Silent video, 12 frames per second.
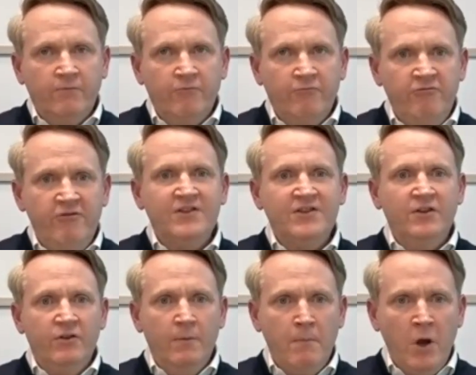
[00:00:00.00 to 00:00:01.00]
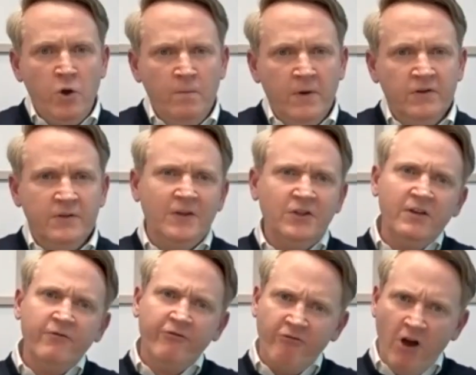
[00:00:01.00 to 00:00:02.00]
risks at the moment, especially
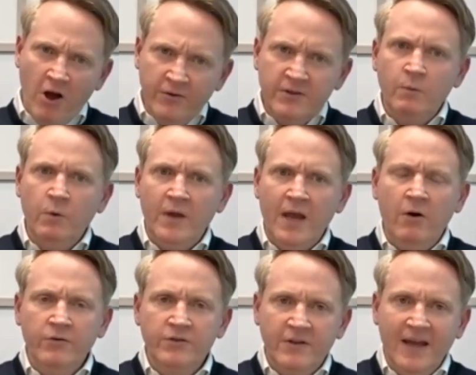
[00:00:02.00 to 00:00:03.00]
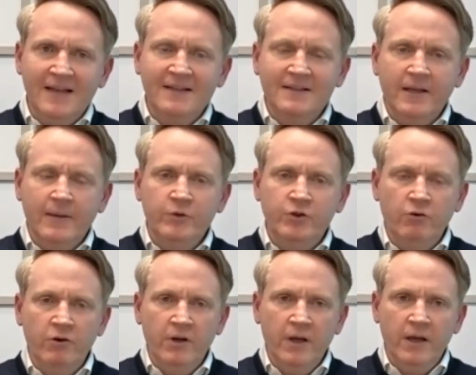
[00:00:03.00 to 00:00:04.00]
in France, and we'll get onto that, I'm sure,